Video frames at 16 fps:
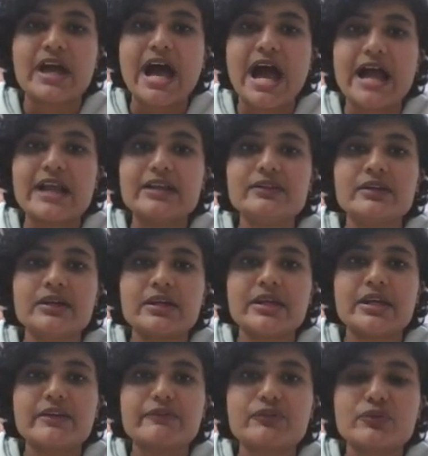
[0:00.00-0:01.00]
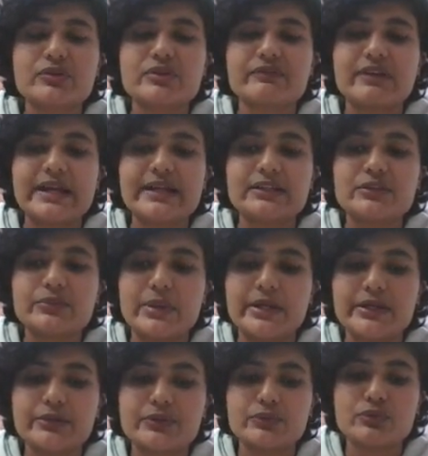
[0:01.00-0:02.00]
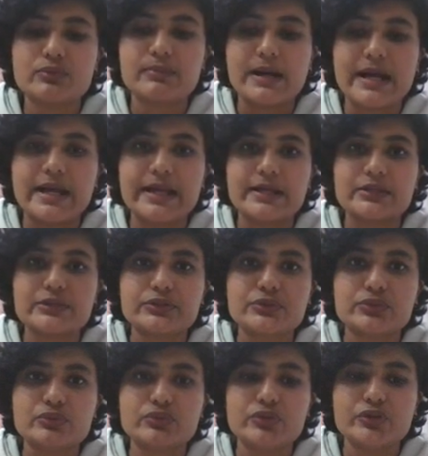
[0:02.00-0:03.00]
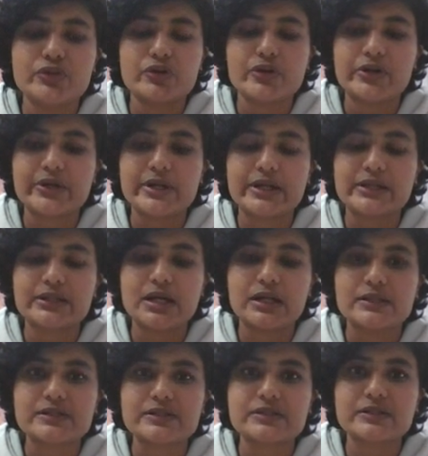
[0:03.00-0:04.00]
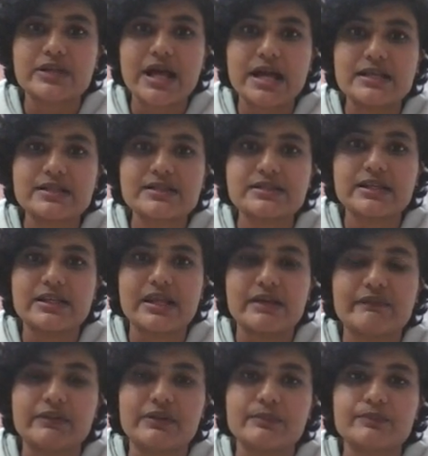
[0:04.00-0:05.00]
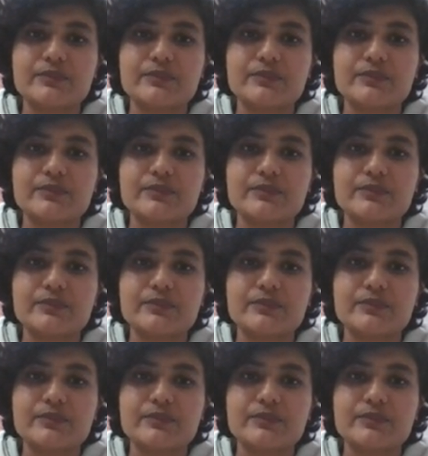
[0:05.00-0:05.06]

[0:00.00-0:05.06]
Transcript: And if you divide 22 by 2, you're going to get the answer as 11.